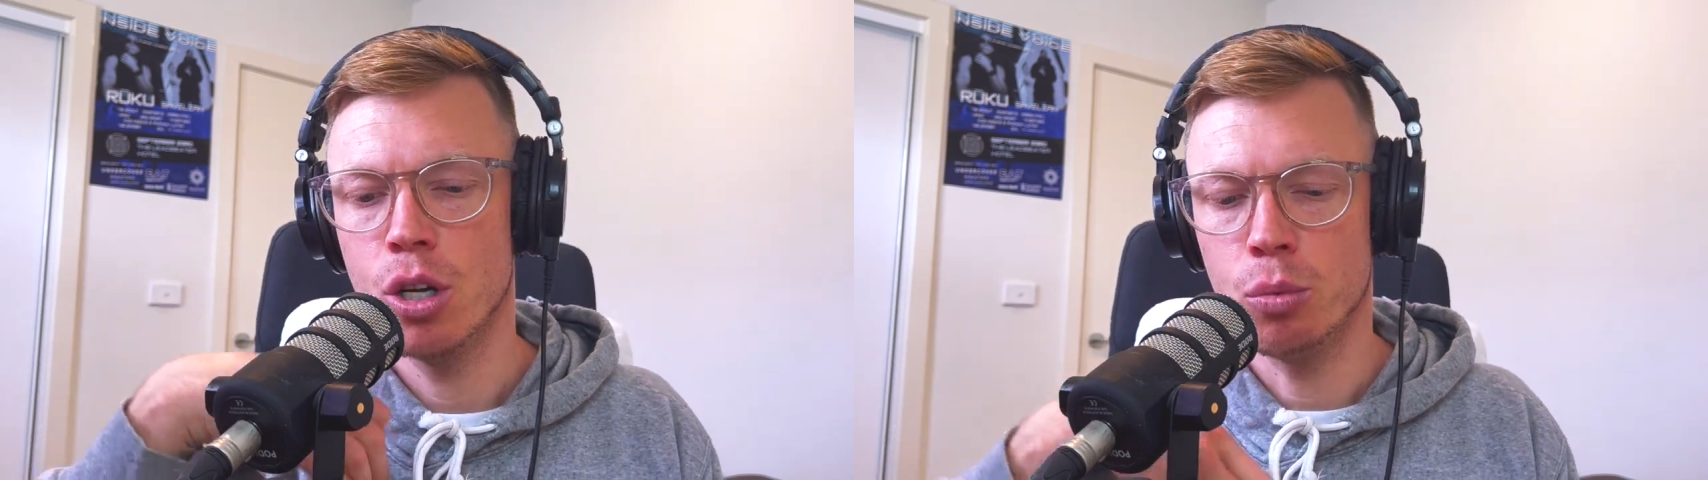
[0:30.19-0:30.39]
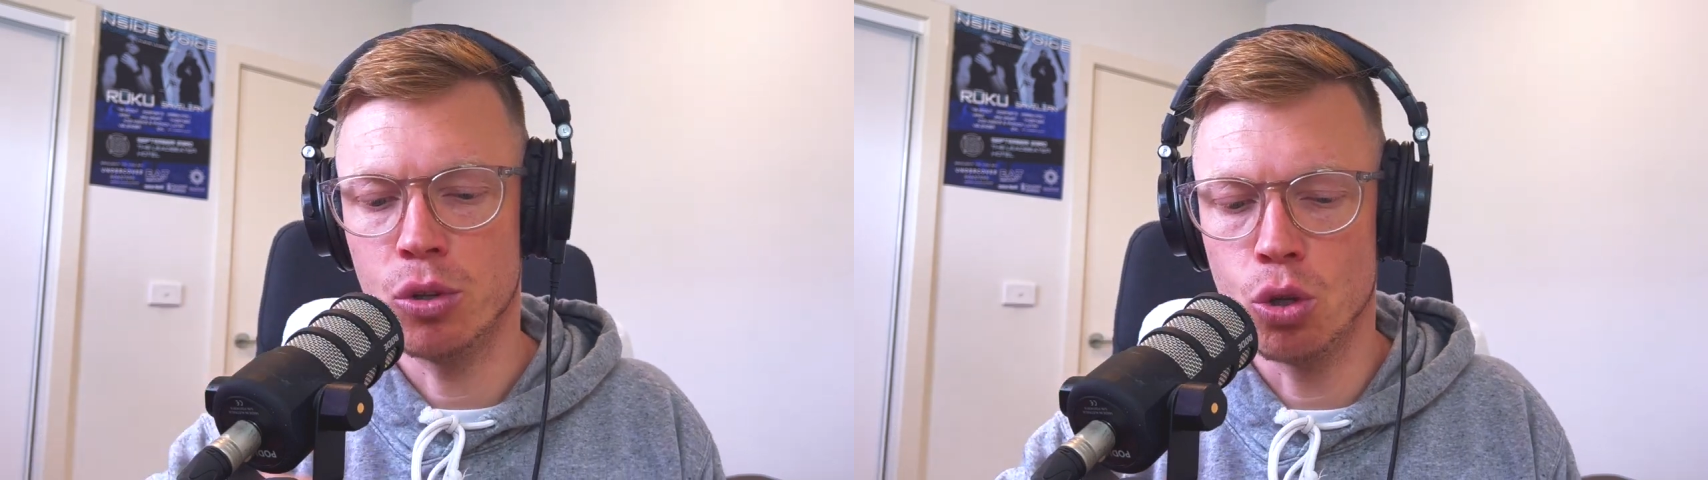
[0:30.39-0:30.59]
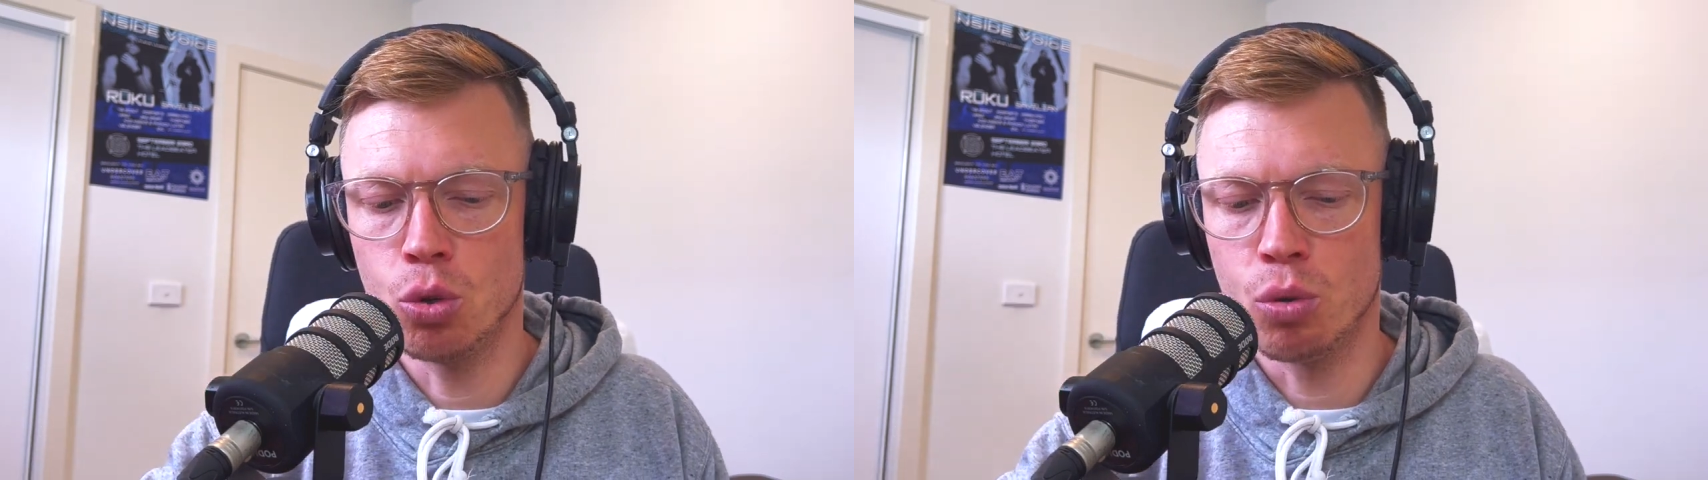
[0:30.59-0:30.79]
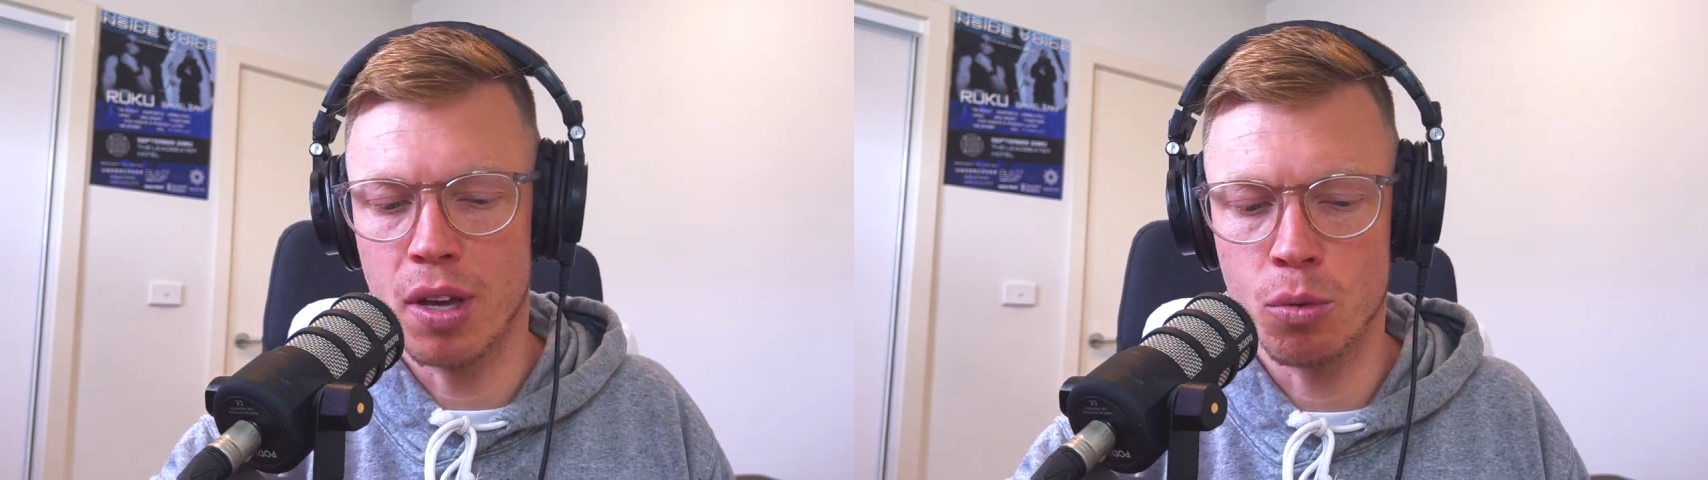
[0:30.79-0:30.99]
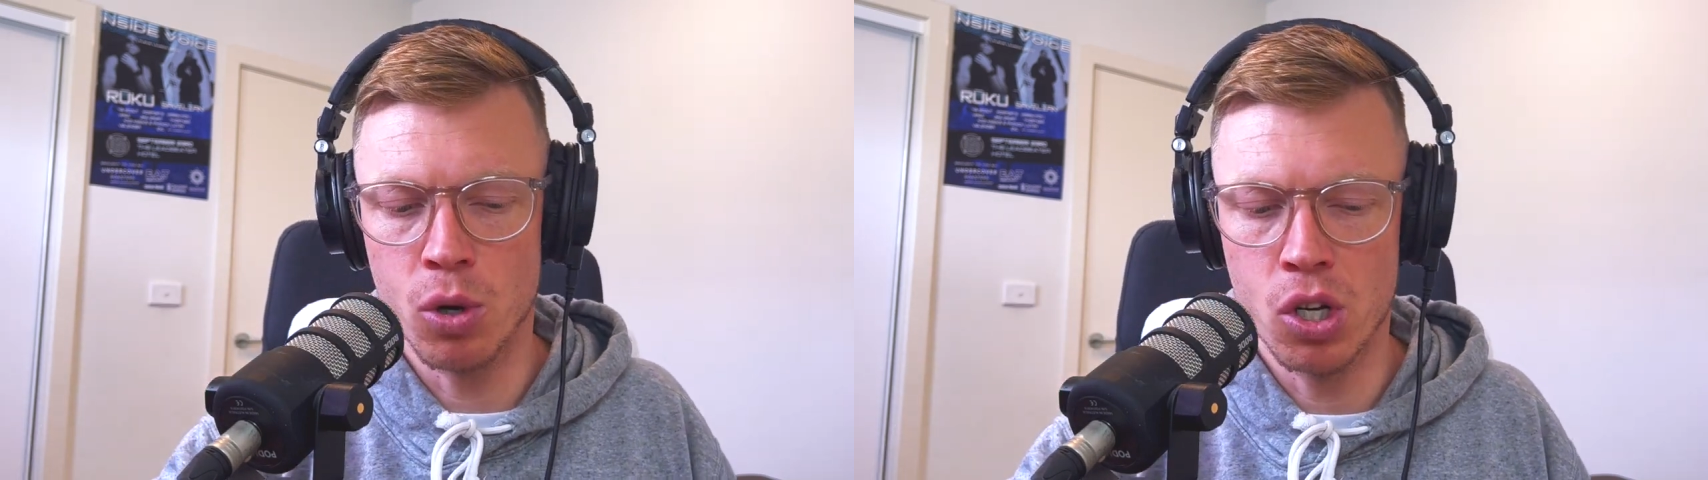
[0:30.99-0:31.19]
with you
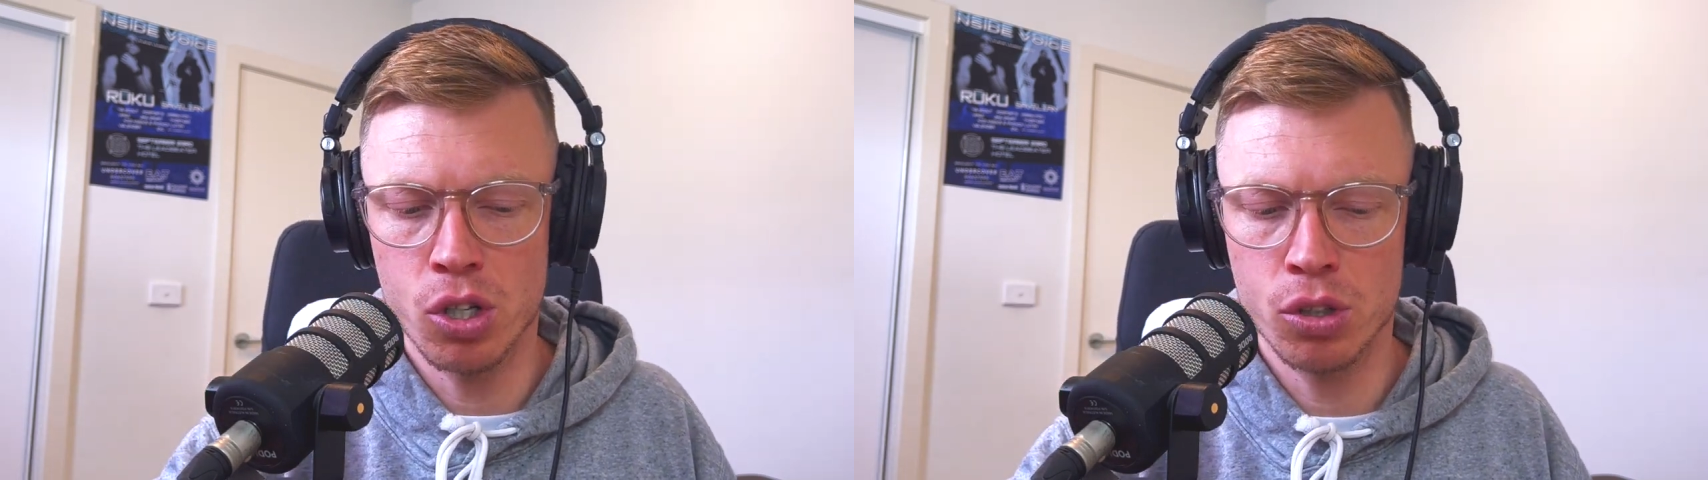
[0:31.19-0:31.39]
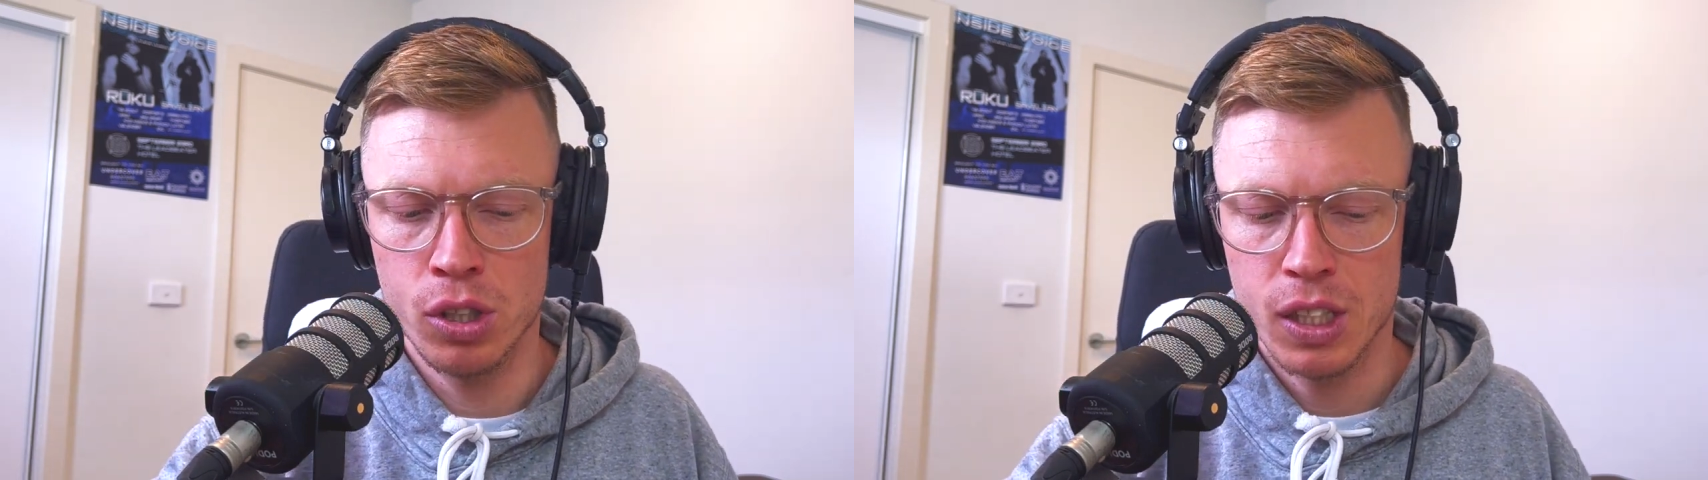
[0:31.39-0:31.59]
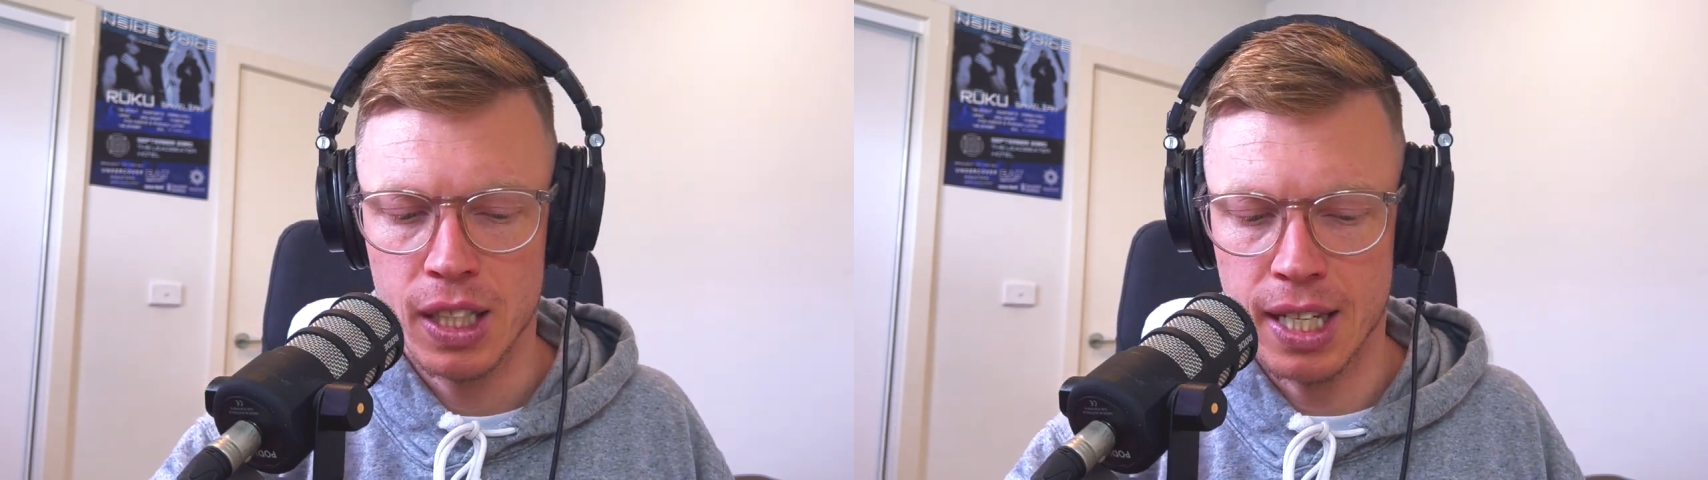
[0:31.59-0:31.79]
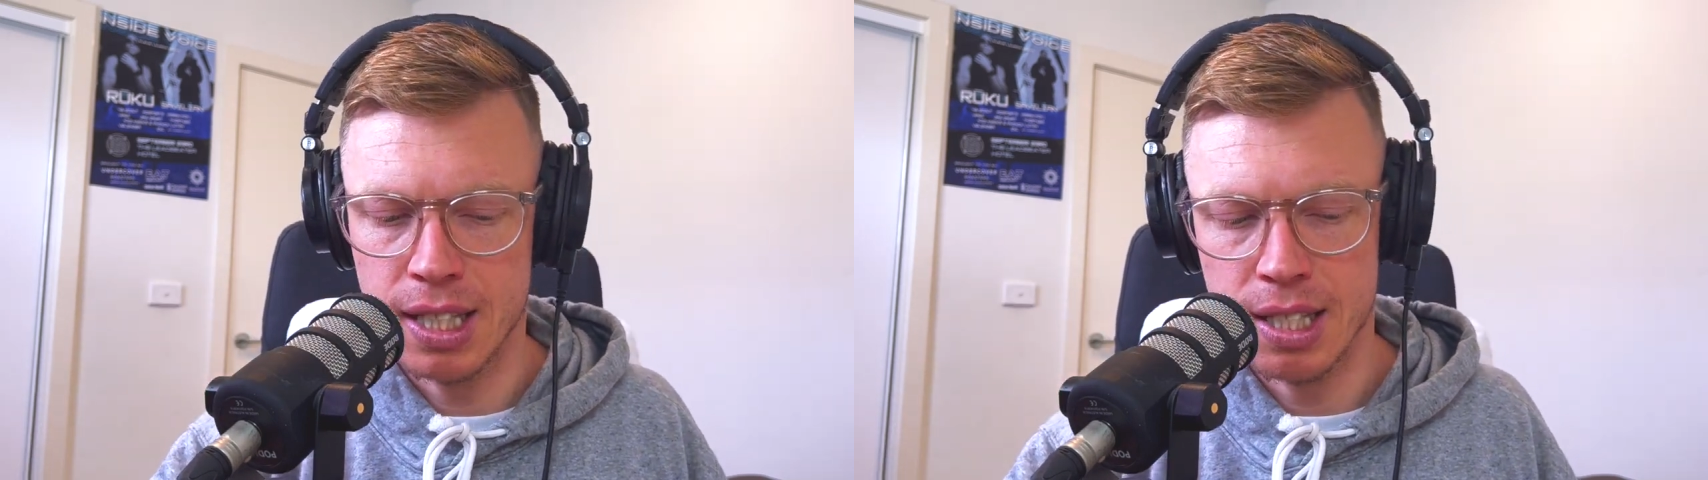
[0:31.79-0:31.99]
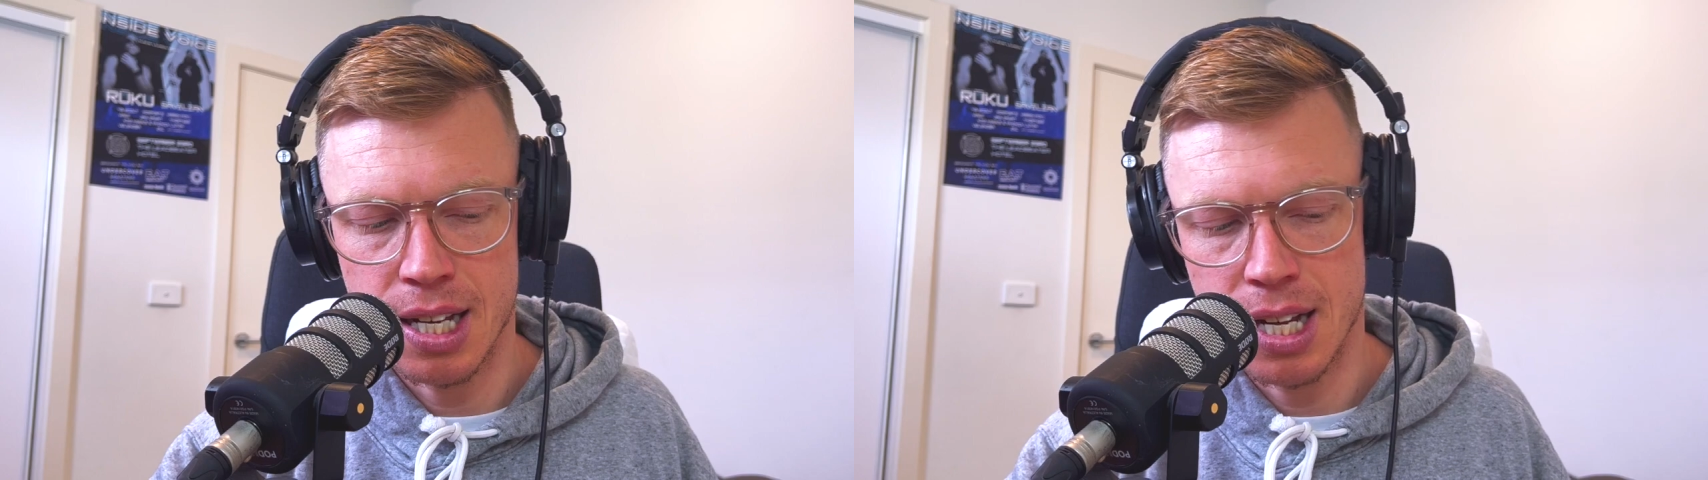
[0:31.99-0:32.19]
and the world
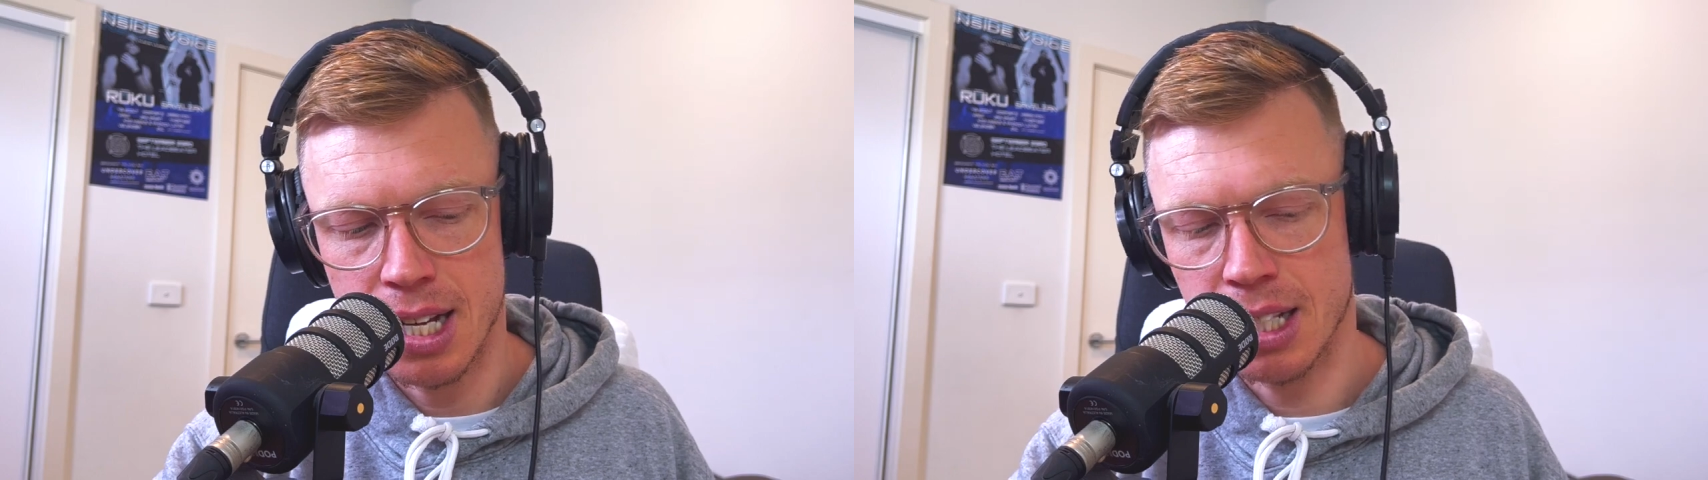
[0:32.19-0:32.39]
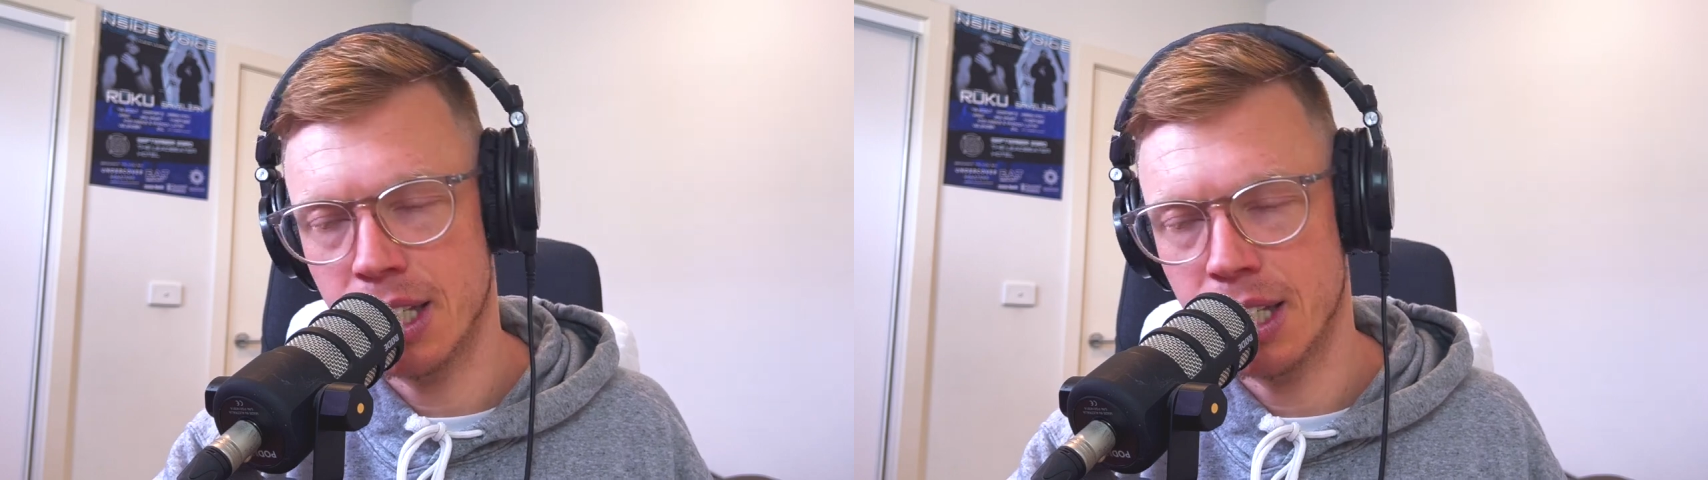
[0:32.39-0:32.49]
and uh,